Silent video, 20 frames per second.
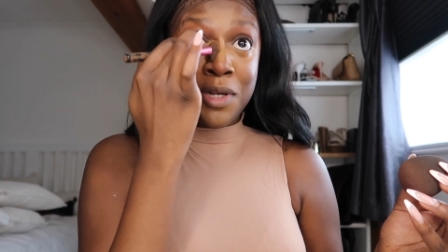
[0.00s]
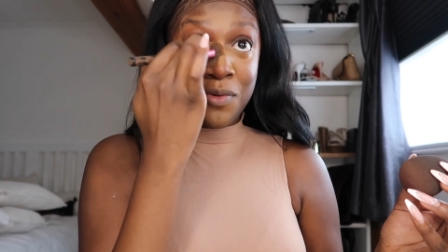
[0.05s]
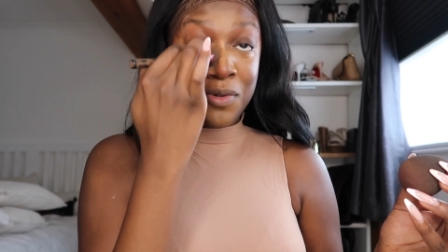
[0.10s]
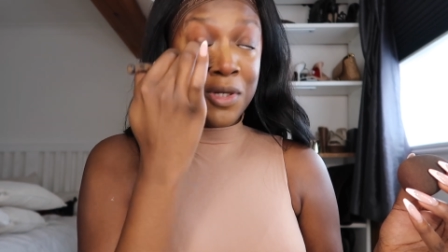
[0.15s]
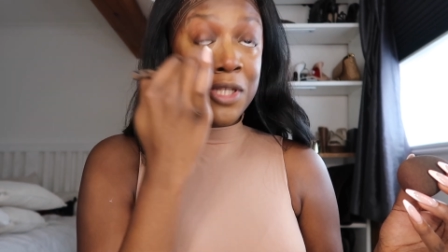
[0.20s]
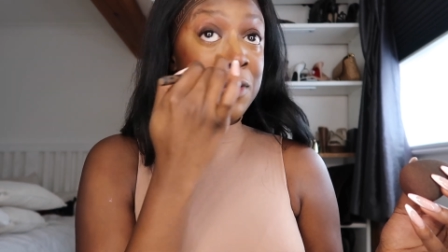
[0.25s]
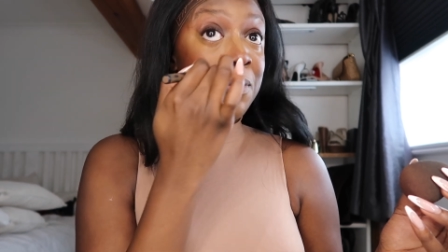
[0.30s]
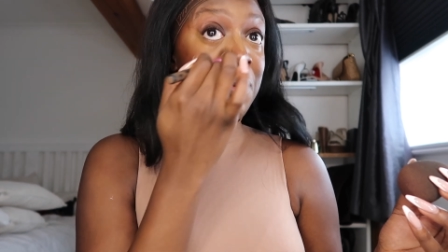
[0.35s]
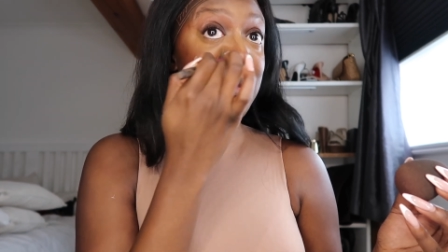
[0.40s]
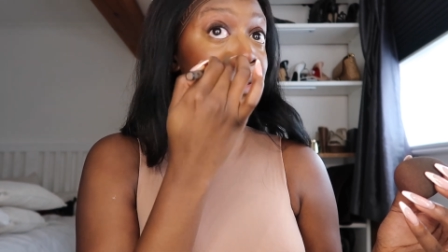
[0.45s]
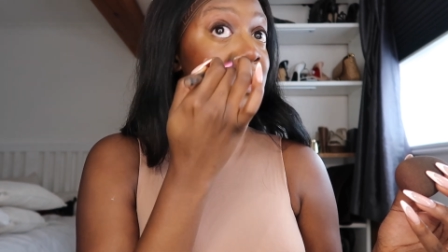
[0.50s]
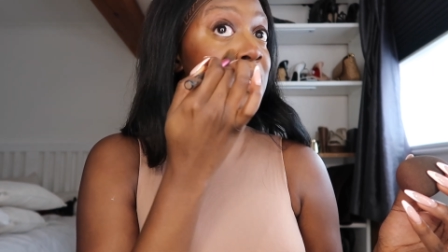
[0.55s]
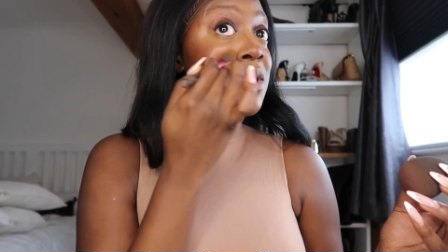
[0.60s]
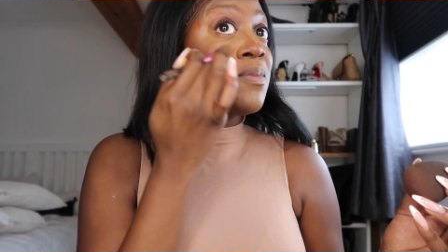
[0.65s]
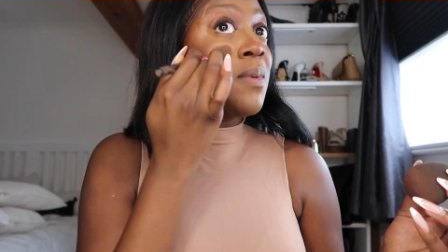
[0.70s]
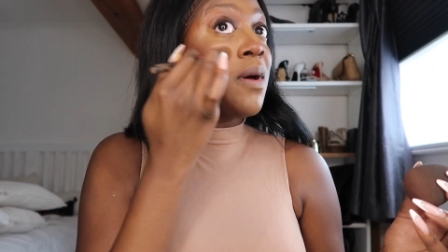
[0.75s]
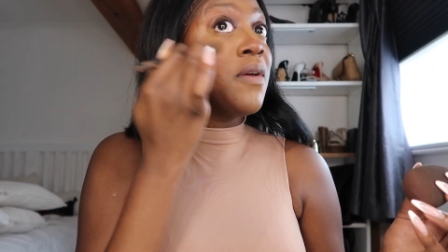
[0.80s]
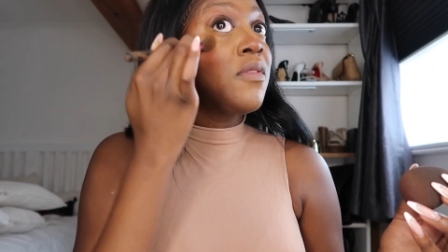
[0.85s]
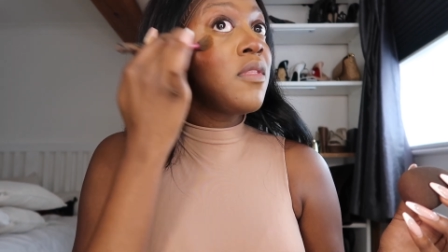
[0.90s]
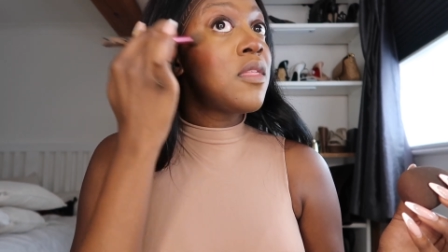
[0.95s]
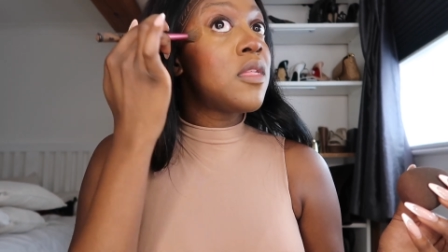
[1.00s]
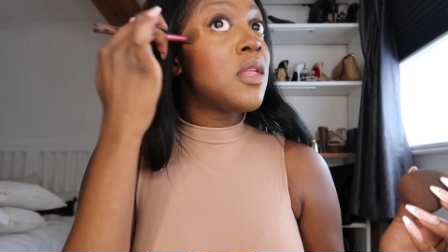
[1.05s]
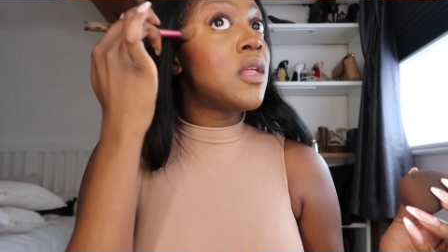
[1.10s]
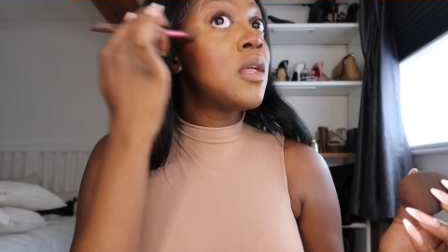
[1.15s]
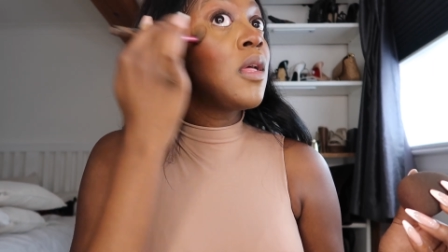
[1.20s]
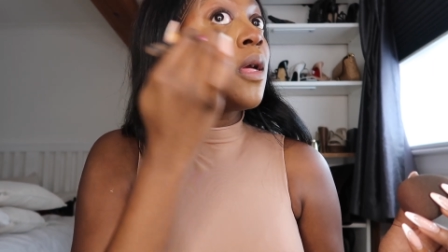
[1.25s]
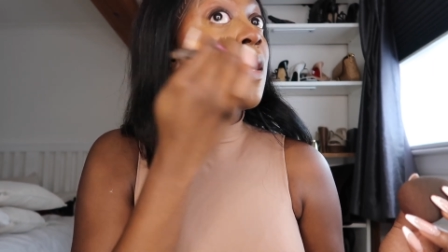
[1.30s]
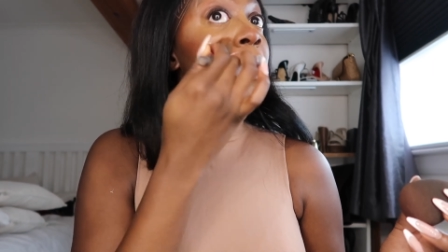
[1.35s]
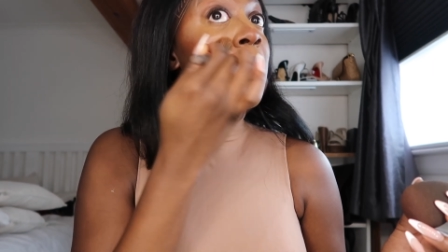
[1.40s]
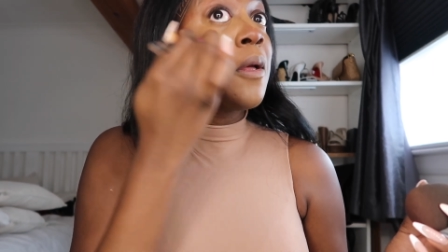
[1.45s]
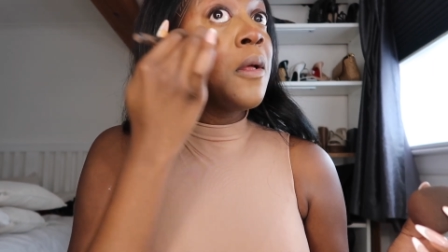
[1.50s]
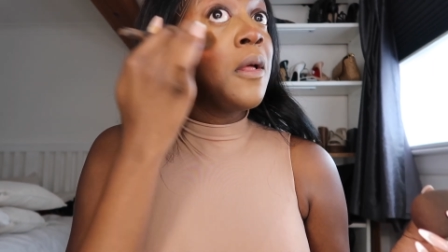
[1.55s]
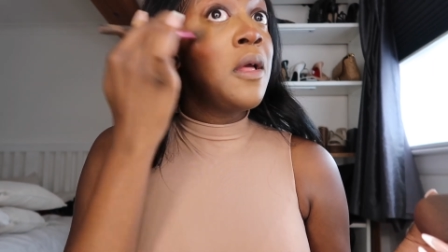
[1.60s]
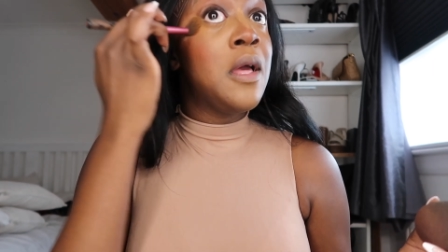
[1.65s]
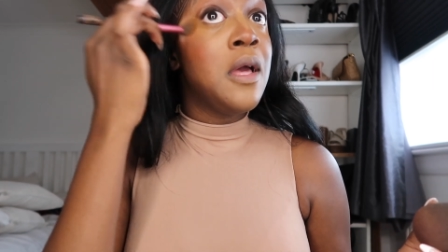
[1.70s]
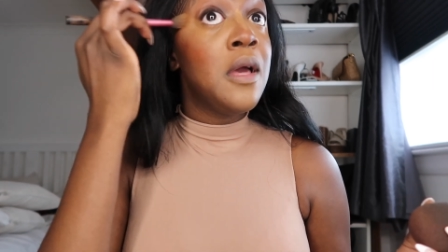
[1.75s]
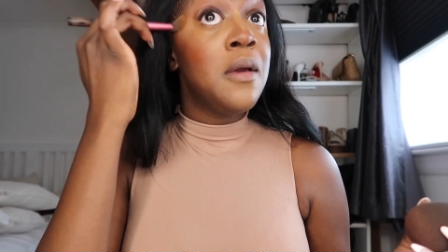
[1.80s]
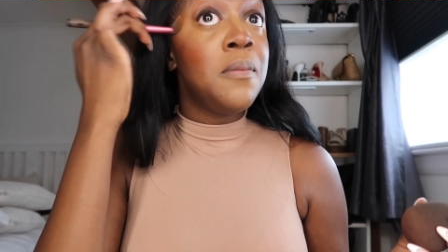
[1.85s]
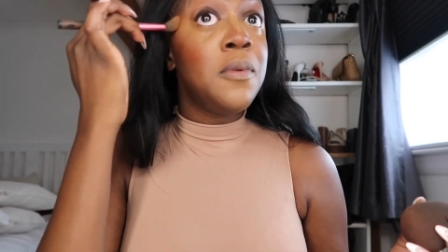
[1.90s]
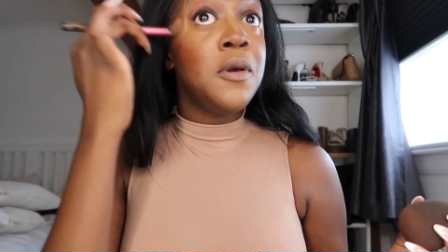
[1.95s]
you want to spend this month
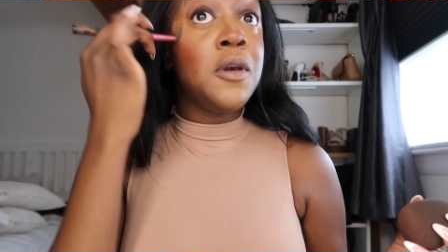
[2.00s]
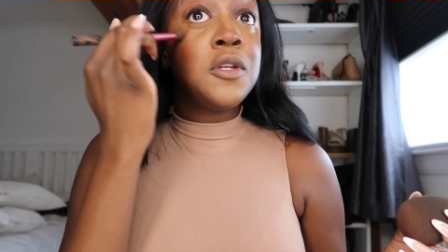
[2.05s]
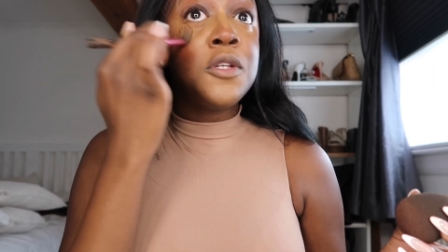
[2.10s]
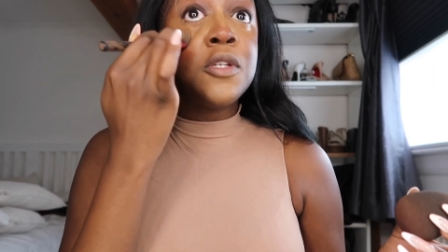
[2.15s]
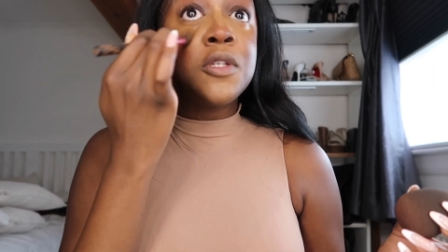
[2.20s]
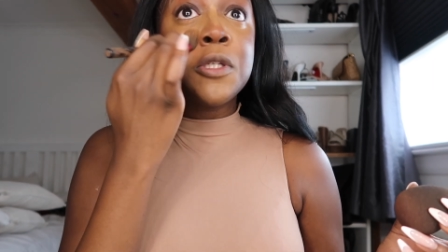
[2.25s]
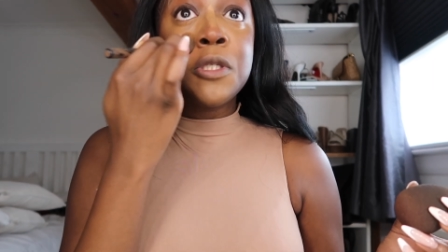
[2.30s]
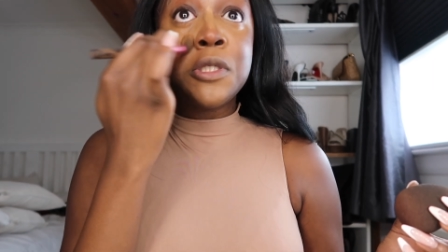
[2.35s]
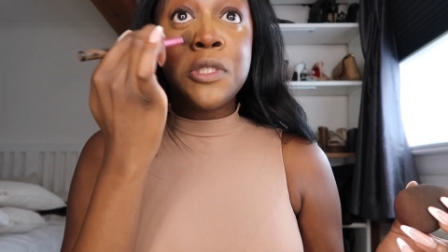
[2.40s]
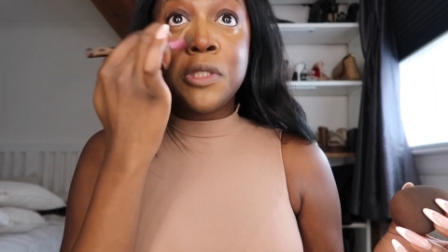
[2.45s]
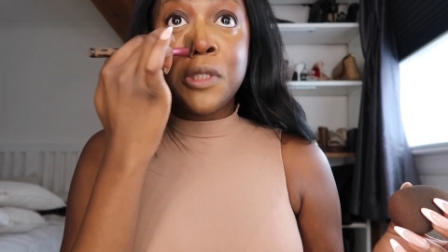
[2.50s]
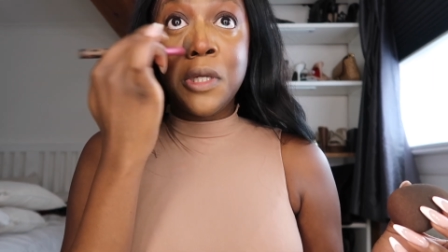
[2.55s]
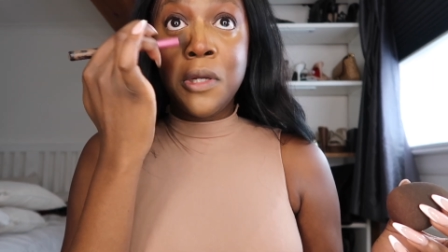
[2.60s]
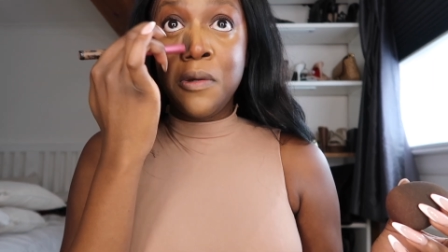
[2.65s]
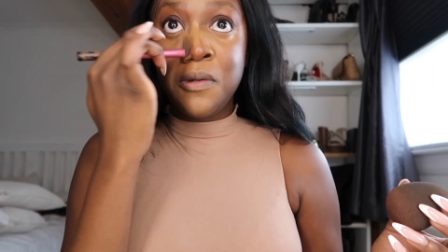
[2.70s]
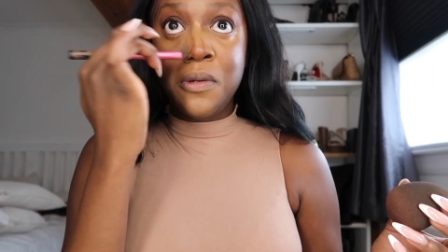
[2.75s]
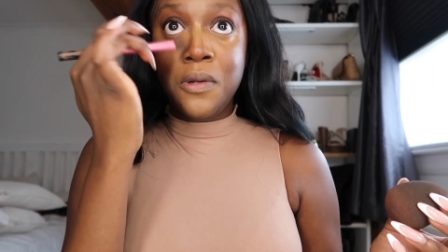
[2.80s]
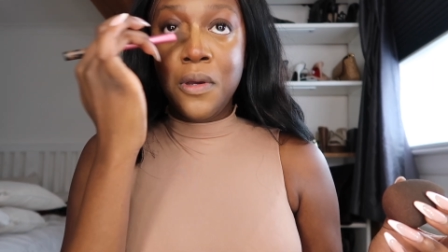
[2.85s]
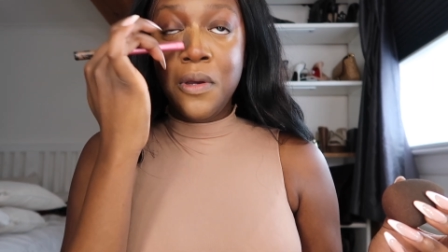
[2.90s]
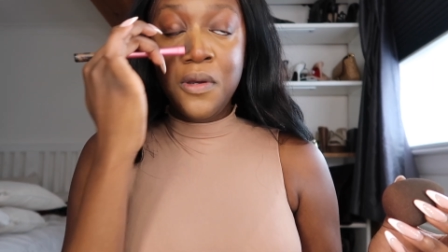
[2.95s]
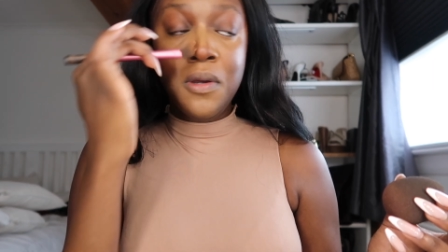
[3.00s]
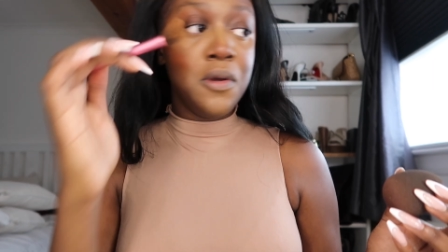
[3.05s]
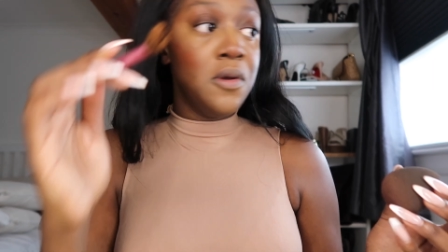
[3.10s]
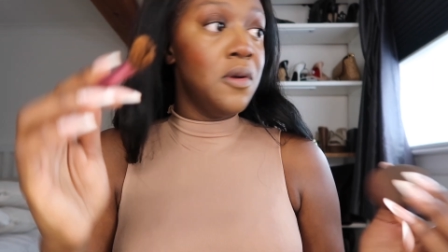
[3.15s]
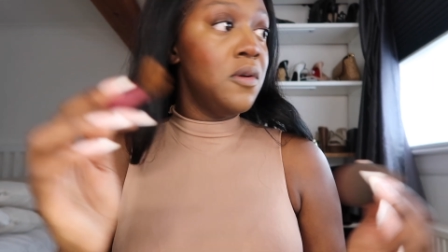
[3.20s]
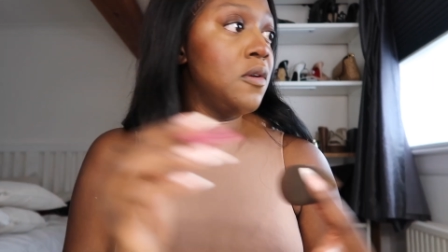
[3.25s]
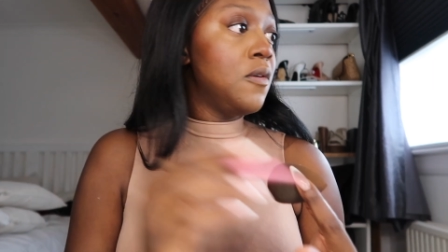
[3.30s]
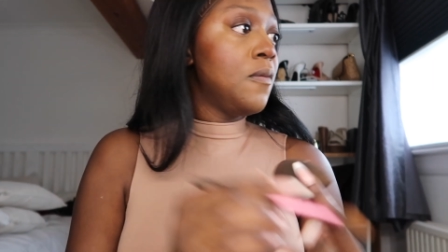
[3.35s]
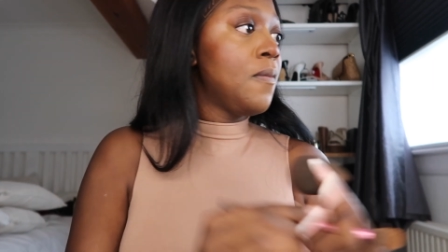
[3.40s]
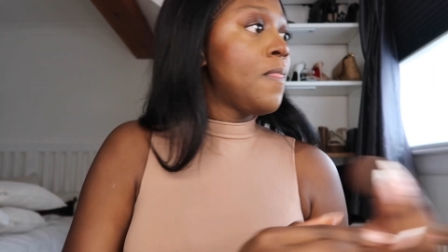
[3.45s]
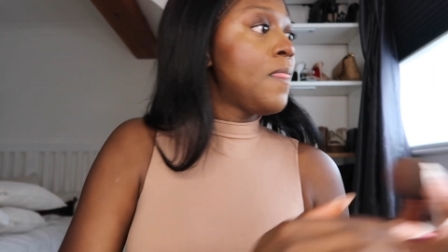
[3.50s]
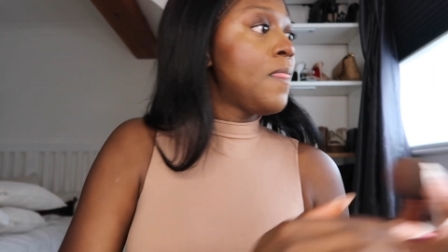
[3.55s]
because you just don't know